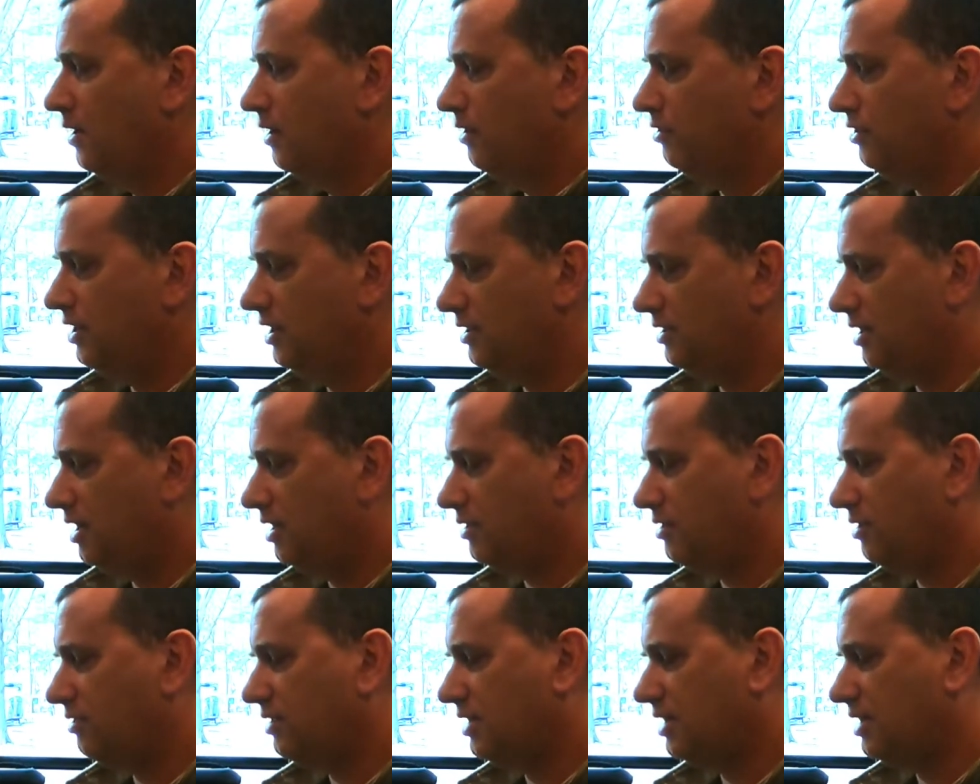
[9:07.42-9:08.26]
Then the
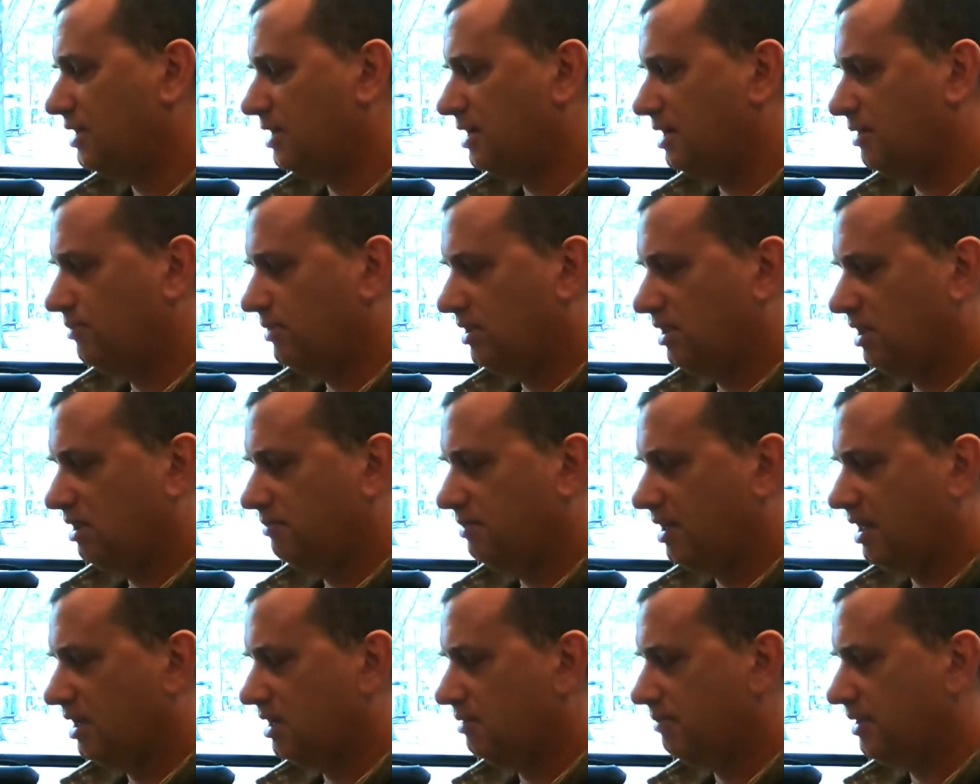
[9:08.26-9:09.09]
other thing that I really
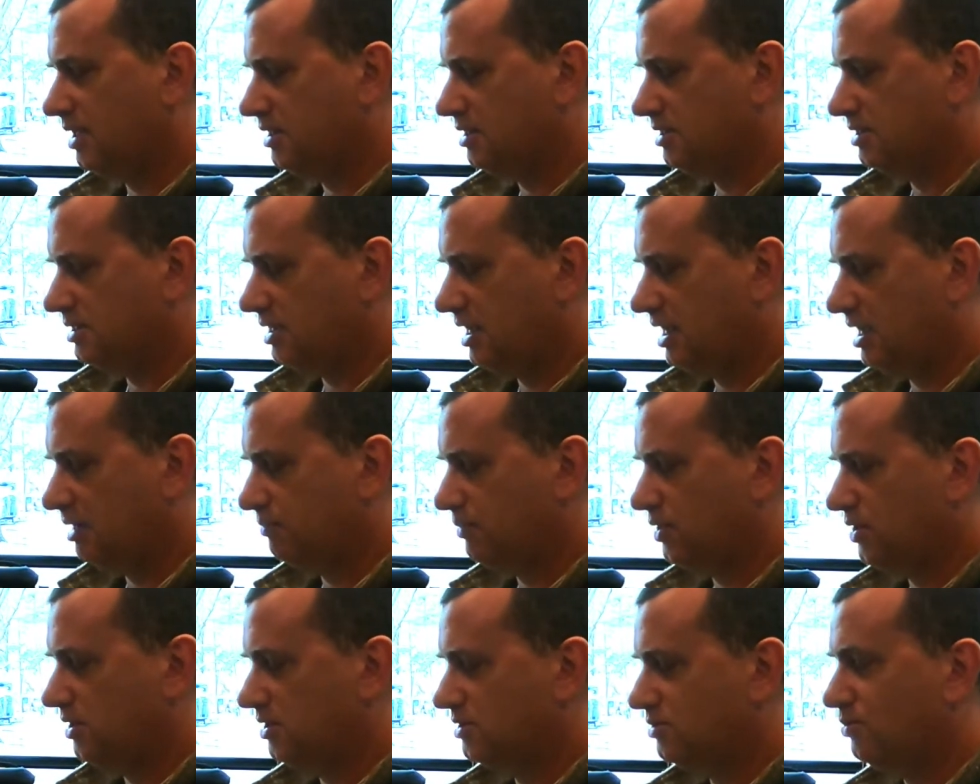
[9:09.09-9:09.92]
like about this
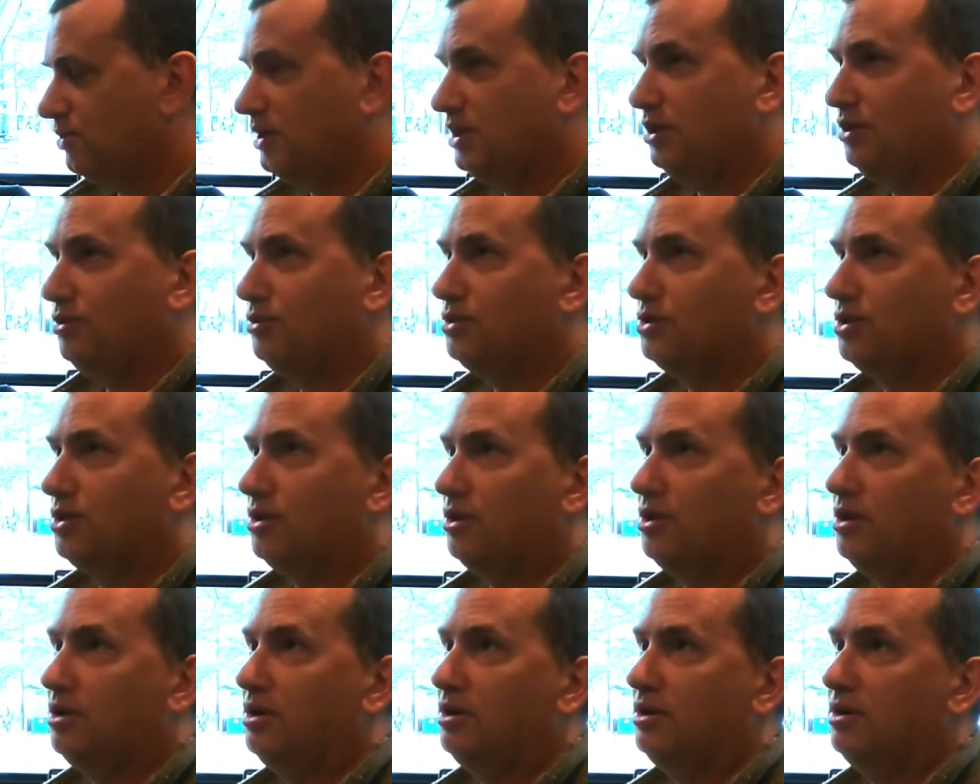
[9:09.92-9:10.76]
camera is when you
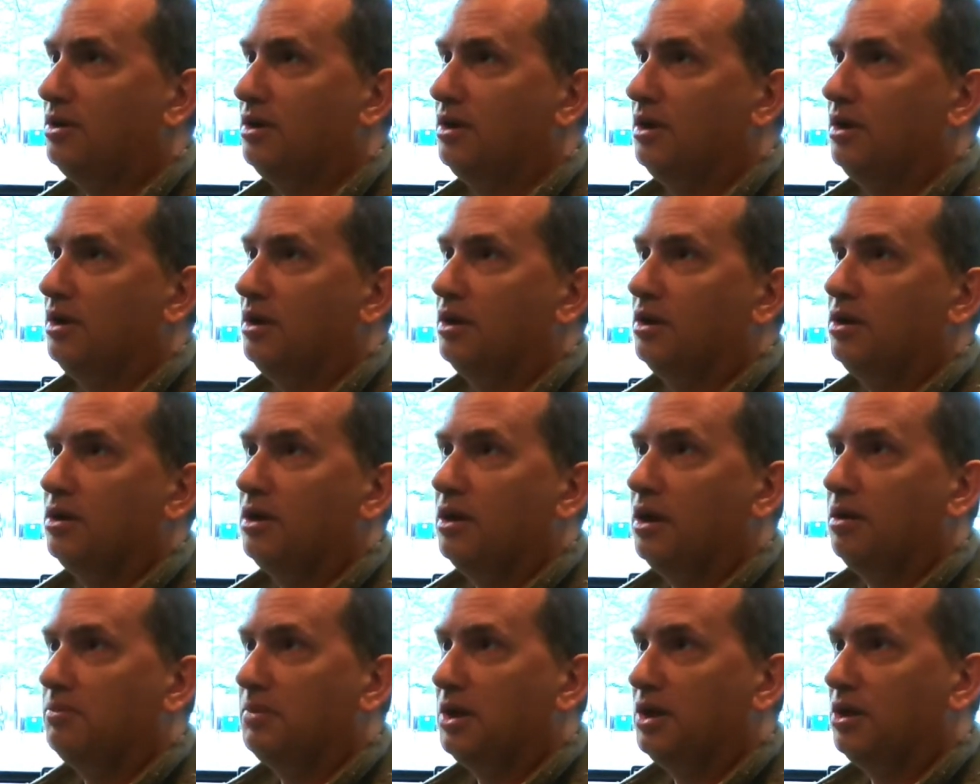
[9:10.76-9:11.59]
turn
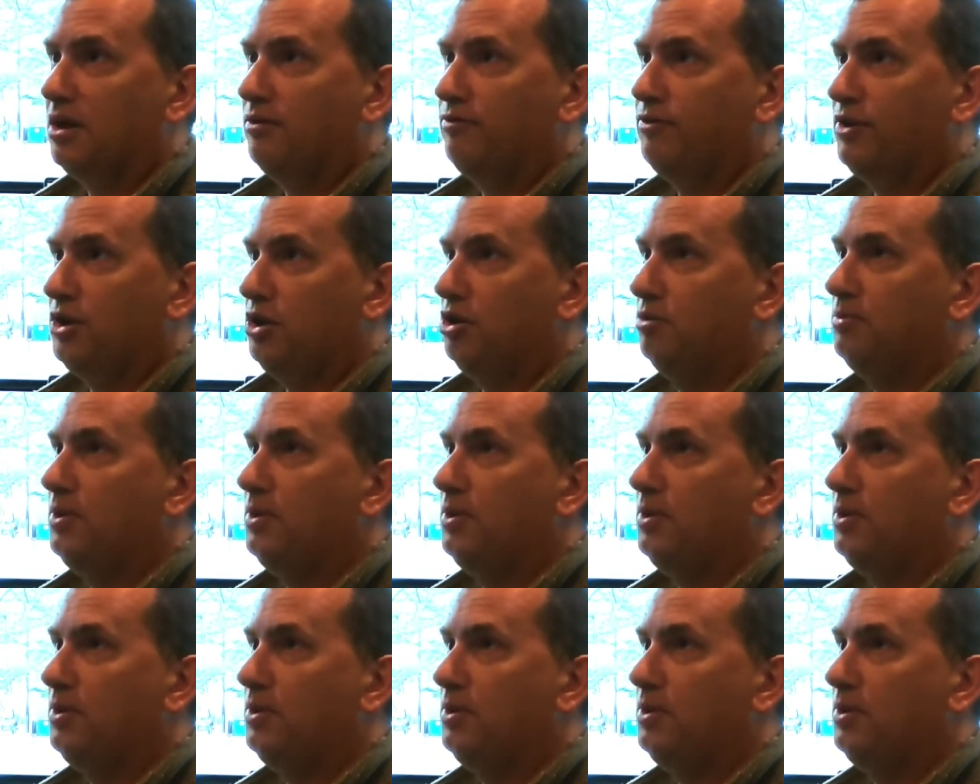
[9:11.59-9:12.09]
it on video